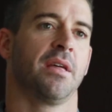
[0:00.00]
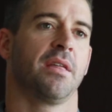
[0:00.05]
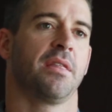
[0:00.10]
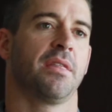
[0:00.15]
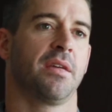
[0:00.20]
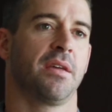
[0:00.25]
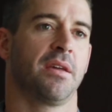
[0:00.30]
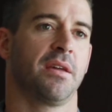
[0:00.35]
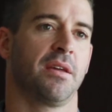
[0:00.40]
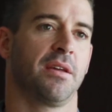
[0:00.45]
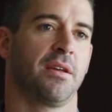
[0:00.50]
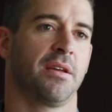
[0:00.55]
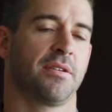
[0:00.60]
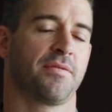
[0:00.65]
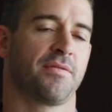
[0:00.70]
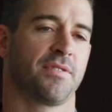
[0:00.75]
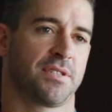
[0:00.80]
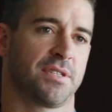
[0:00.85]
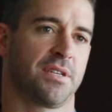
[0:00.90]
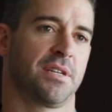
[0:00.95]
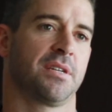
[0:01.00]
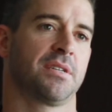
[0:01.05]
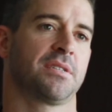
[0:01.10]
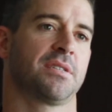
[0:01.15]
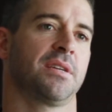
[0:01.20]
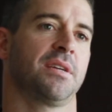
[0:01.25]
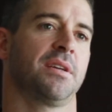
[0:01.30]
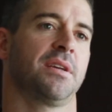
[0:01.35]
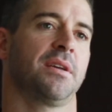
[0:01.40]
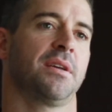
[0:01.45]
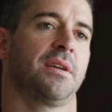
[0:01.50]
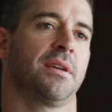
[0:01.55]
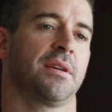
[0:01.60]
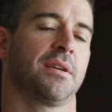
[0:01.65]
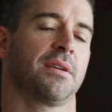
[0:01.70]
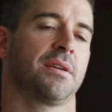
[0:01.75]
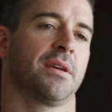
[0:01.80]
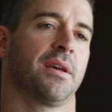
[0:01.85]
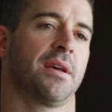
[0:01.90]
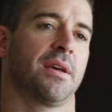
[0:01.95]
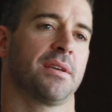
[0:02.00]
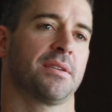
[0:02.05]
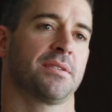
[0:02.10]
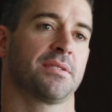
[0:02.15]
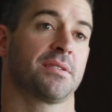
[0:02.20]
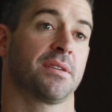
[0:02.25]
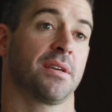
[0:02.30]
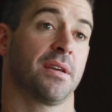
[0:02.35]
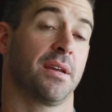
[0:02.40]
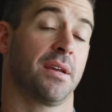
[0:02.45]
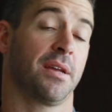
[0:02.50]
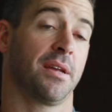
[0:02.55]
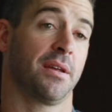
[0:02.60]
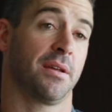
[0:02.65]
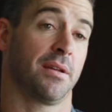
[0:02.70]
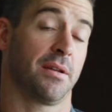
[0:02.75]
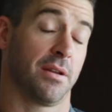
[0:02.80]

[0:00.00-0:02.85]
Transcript: The facility has a